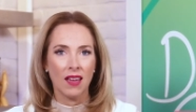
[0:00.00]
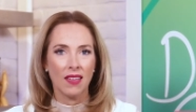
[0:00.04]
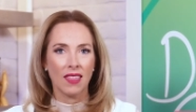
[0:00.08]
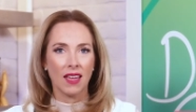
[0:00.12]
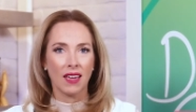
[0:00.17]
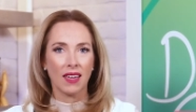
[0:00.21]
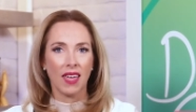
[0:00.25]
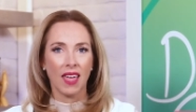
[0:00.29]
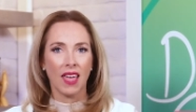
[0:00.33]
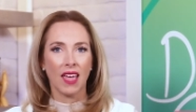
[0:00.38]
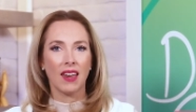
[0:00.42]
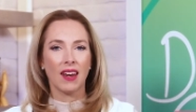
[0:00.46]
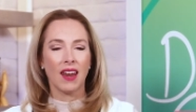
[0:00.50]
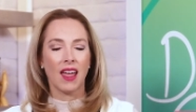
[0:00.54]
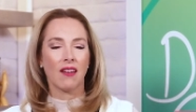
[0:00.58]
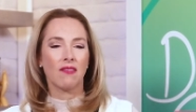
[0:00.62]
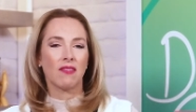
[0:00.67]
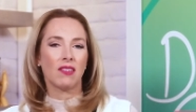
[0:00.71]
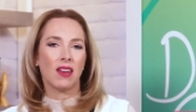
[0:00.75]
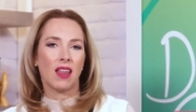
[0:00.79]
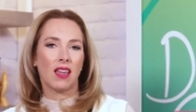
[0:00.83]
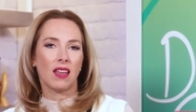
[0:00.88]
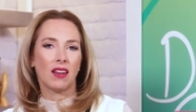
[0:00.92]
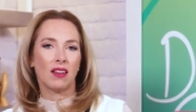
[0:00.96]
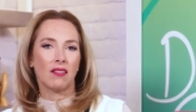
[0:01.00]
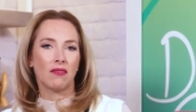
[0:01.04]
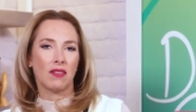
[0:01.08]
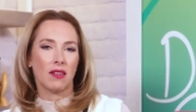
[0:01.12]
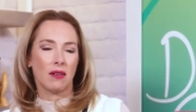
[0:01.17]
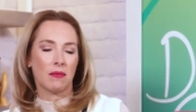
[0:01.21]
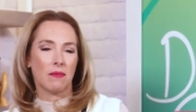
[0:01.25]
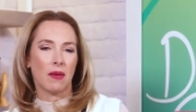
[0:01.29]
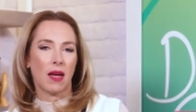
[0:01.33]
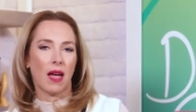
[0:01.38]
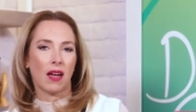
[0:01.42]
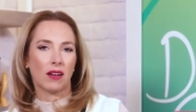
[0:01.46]
that can have a negative
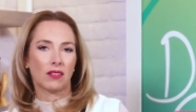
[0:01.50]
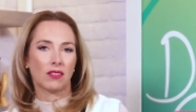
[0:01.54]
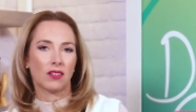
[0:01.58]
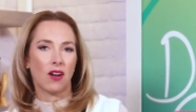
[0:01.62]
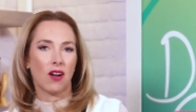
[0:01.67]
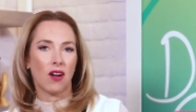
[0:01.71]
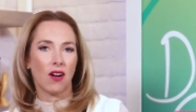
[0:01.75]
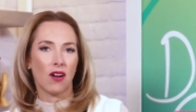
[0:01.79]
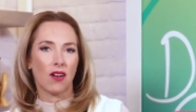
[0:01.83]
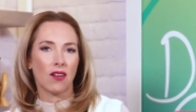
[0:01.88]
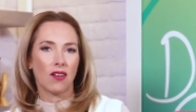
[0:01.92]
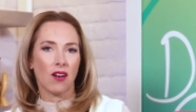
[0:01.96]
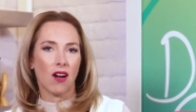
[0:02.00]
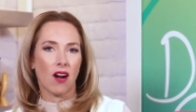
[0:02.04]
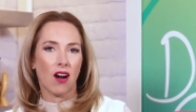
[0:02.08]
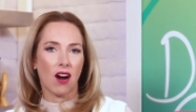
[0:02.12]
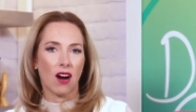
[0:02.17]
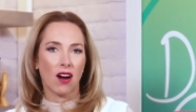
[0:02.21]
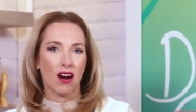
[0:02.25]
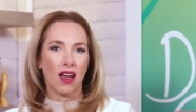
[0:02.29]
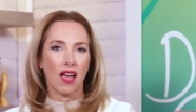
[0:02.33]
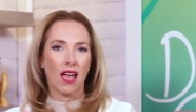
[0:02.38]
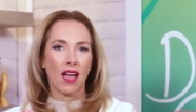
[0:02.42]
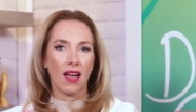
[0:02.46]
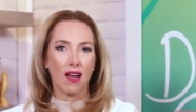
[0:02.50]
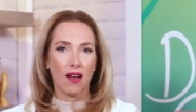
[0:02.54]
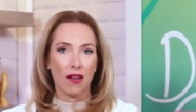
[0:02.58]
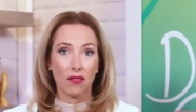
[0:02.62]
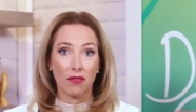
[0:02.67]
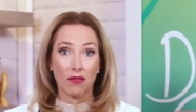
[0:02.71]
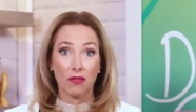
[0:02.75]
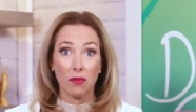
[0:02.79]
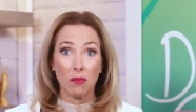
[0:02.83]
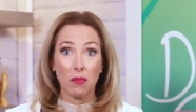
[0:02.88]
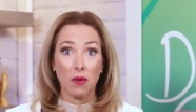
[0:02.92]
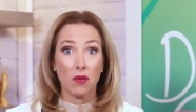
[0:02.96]
impact on our health
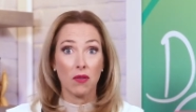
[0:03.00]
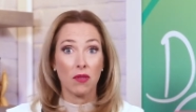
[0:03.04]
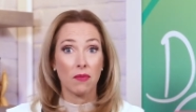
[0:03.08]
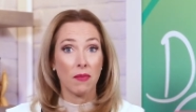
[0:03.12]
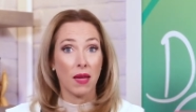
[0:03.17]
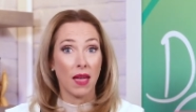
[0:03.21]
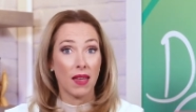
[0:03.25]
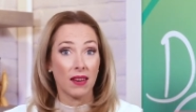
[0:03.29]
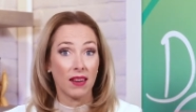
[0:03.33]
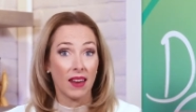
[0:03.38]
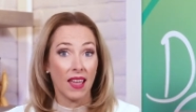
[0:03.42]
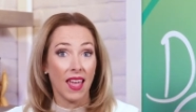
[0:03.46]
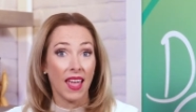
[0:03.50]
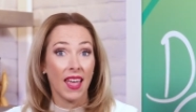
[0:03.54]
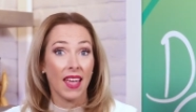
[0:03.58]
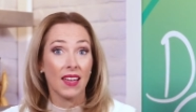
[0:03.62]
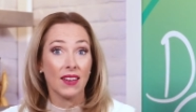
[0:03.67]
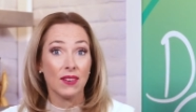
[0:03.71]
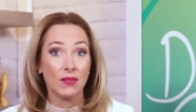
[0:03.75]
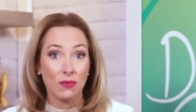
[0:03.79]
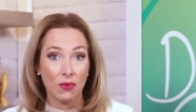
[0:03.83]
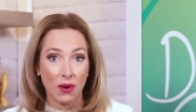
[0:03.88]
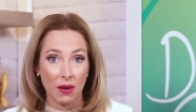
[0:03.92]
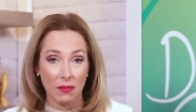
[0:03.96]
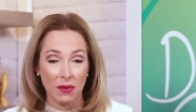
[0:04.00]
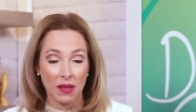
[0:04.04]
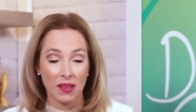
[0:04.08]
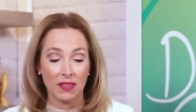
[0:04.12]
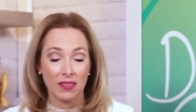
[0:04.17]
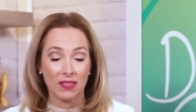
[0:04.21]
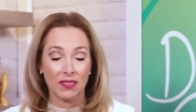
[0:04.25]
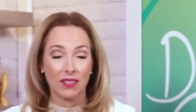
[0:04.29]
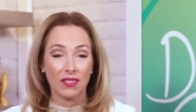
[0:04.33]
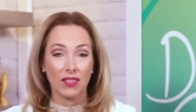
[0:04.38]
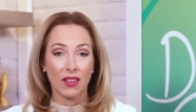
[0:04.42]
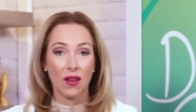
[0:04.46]
for both men and women
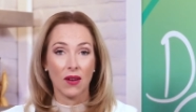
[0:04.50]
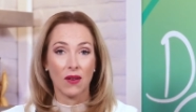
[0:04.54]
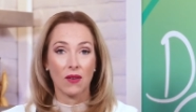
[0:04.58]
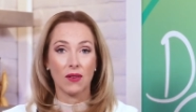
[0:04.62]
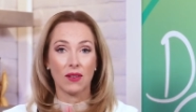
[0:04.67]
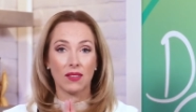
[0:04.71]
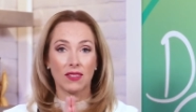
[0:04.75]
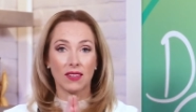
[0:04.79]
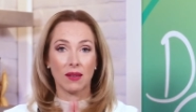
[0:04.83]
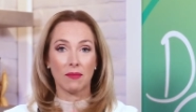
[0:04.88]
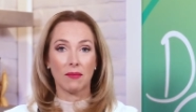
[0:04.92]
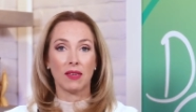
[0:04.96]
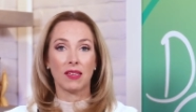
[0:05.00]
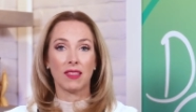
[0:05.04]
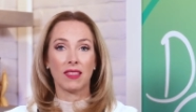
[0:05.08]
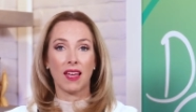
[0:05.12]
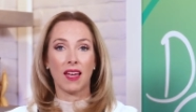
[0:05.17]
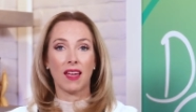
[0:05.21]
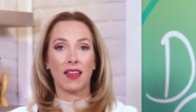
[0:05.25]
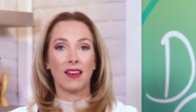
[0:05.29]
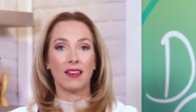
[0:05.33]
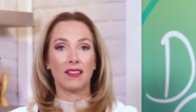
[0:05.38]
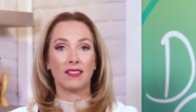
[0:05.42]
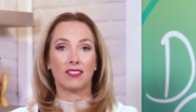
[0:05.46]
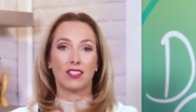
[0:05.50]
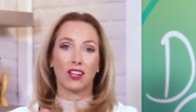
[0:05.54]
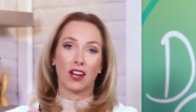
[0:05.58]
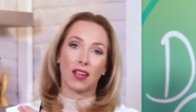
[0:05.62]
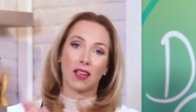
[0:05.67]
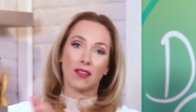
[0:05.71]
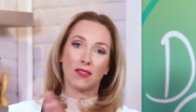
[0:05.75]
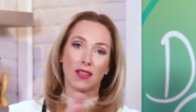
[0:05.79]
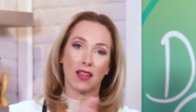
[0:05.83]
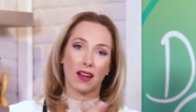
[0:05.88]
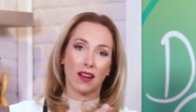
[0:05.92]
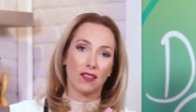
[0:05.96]
in. So it's something that, check
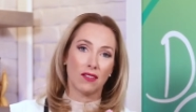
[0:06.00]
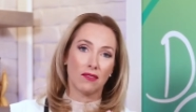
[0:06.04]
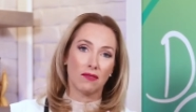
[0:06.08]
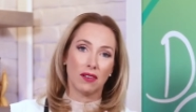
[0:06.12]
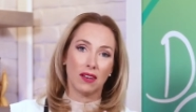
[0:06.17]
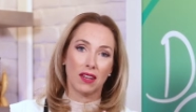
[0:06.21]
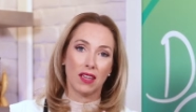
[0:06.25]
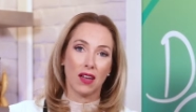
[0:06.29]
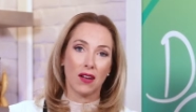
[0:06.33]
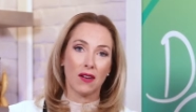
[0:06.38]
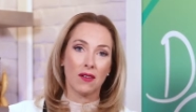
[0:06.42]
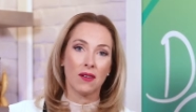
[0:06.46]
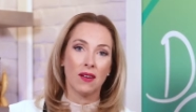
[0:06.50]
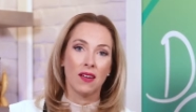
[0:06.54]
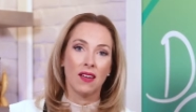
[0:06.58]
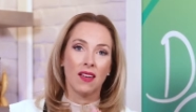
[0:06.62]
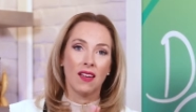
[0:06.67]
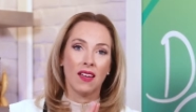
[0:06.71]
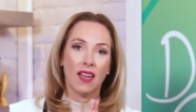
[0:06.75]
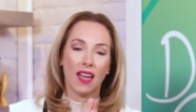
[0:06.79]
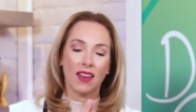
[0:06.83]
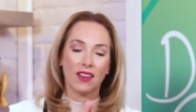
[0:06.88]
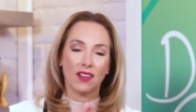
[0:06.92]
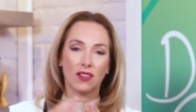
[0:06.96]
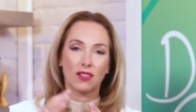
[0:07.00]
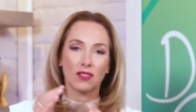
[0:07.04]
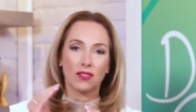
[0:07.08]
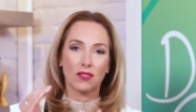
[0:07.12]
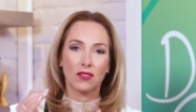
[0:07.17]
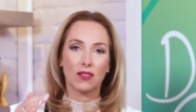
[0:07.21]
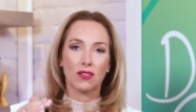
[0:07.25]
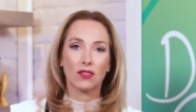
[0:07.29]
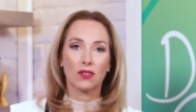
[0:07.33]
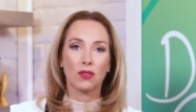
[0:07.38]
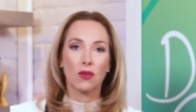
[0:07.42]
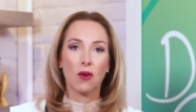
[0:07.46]
out that other video and you'll learn
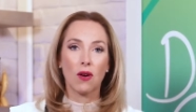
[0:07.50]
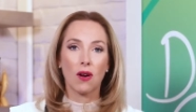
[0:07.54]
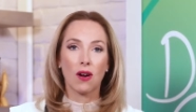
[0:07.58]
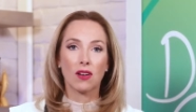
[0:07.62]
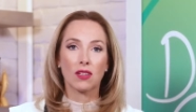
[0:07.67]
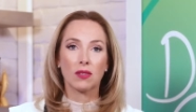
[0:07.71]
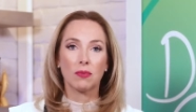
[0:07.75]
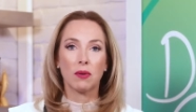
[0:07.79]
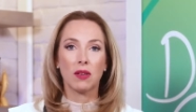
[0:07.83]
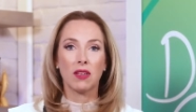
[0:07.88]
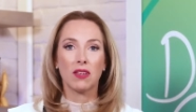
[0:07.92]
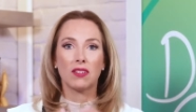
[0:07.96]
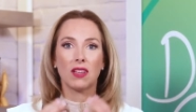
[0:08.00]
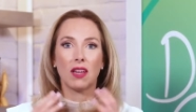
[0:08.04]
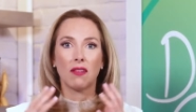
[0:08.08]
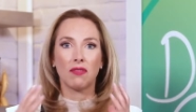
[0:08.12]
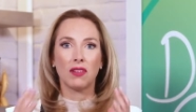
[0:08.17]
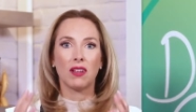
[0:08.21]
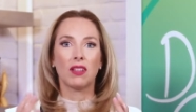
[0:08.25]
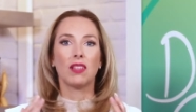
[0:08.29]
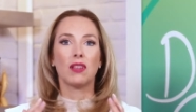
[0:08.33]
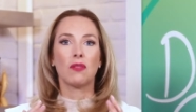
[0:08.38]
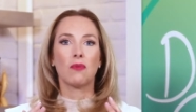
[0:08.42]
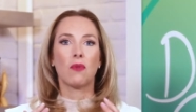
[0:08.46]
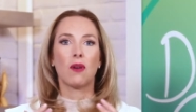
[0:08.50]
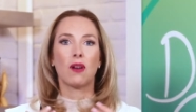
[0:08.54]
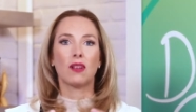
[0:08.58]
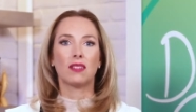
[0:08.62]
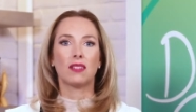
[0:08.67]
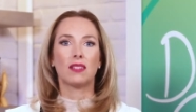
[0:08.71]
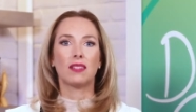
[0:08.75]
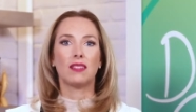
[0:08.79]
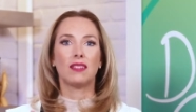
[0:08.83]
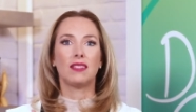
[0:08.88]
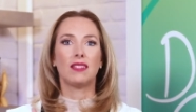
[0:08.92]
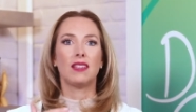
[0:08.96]
the source, but you definitely want
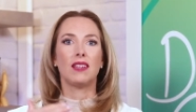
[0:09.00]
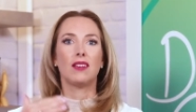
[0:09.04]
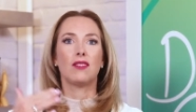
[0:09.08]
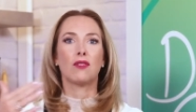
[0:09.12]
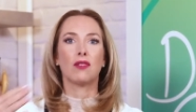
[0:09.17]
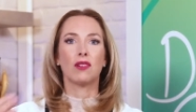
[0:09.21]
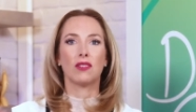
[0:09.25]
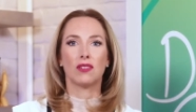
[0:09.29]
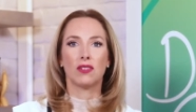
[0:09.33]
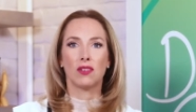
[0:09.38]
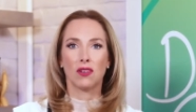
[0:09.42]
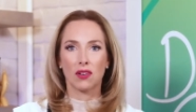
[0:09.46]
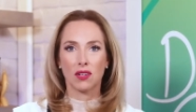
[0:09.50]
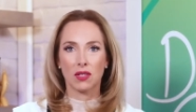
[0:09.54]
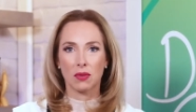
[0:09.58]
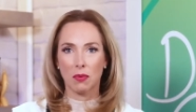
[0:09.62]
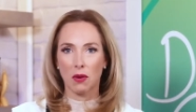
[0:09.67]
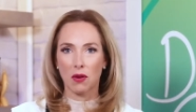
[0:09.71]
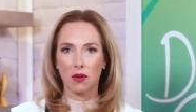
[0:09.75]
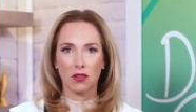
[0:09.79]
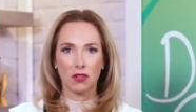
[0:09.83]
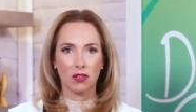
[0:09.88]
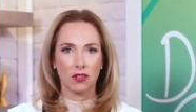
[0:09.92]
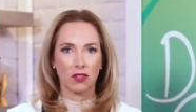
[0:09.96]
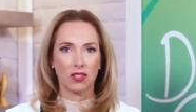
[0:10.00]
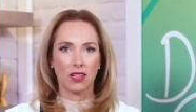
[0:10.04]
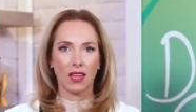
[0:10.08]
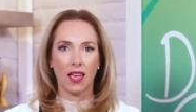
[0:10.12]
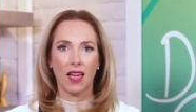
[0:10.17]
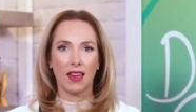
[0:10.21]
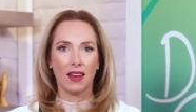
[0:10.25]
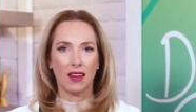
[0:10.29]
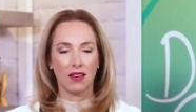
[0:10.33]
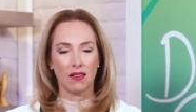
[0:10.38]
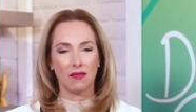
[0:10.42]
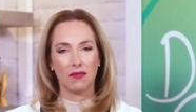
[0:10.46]
to decrease your exposure to
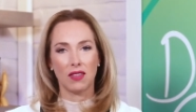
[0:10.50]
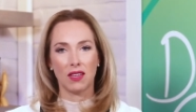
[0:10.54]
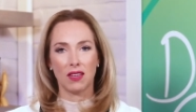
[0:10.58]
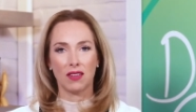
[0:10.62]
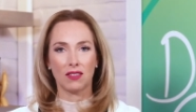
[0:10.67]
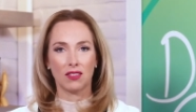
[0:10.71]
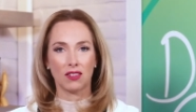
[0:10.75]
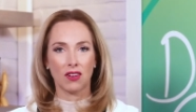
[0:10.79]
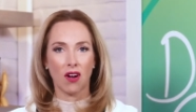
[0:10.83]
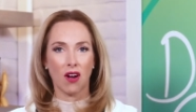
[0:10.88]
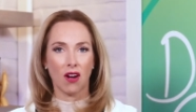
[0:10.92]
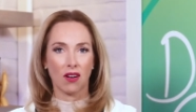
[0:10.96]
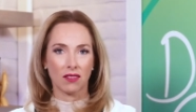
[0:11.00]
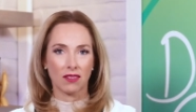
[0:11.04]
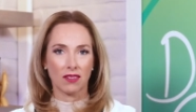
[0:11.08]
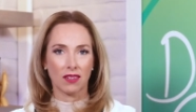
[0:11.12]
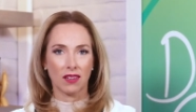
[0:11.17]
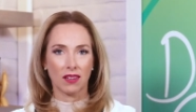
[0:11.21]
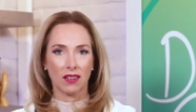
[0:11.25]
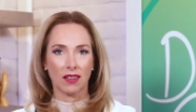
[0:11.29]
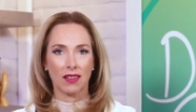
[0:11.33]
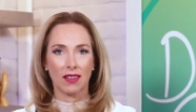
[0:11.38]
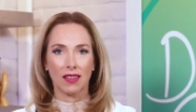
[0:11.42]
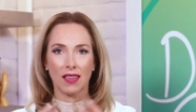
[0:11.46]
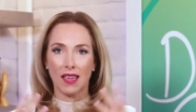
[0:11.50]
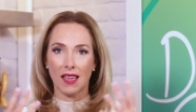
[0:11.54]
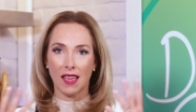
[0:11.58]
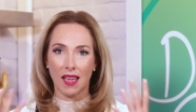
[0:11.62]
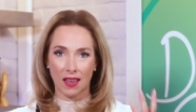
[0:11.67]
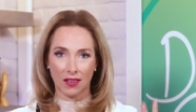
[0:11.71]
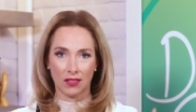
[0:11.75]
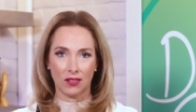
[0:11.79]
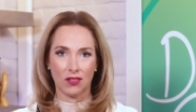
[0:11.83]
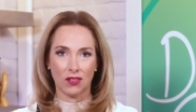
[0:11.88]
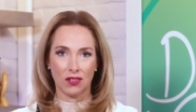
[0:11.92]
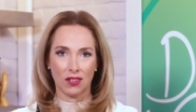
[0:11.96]
any of these toxic
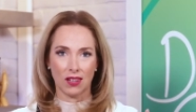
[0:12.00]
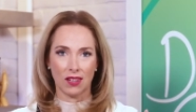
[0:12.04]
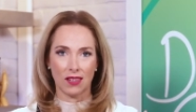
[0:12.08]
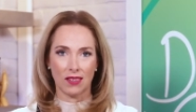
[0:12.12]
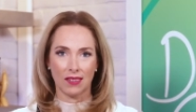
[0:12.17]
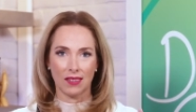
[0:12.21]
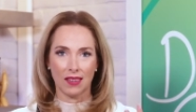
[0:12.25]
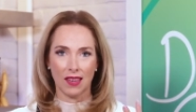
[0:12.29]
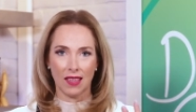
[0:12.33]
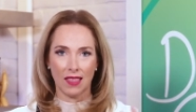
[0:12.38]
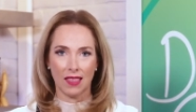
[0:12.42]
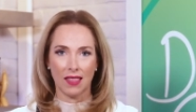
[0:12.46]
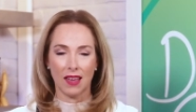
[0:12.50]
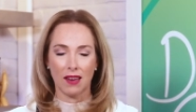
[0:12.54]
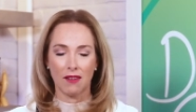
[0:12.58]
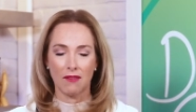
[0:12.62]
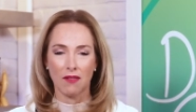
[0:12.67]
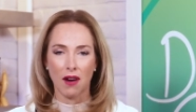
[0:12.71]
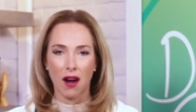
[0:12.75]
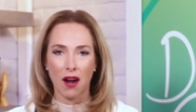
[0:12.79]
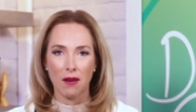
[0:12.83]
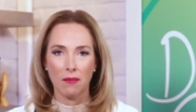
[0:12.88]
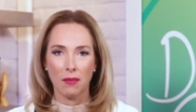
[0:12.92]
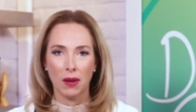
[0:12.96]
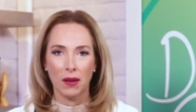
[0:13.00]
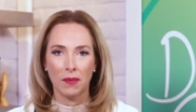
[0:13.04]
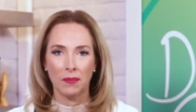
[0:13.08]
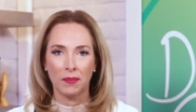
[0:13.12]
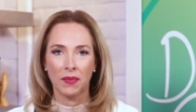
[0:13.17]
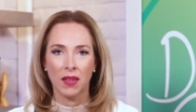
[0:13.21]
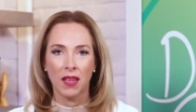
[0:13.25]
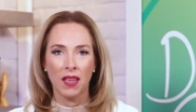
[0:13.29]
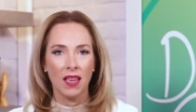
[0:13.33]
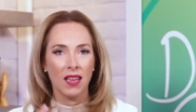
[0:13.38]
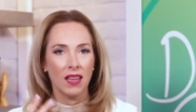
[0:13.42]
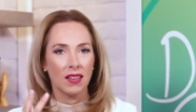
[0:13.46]
estrogens in the environment.
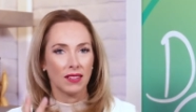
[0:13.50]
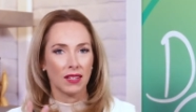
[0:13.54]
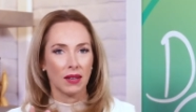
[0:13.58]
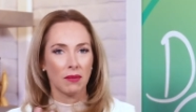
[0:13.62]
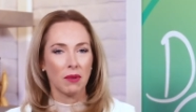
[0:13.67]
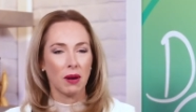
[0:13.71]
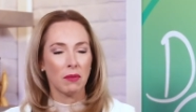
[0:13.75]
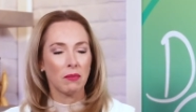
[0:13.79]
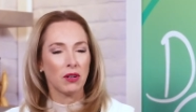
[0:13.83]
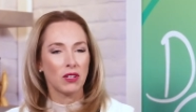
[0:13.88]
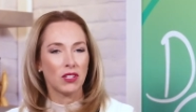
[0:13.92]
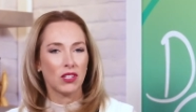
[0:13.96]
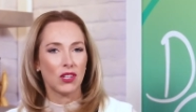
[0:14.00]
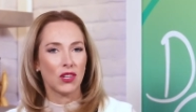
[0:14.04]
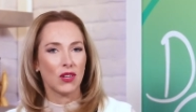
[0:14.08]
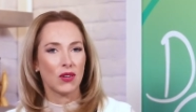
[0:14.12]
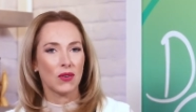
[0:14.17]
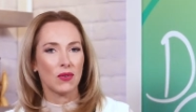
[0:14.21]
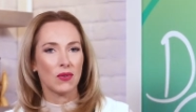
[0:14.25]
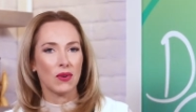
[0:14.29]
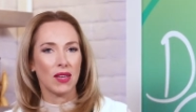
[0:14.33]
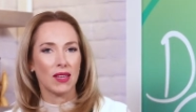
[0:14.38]
Tip number two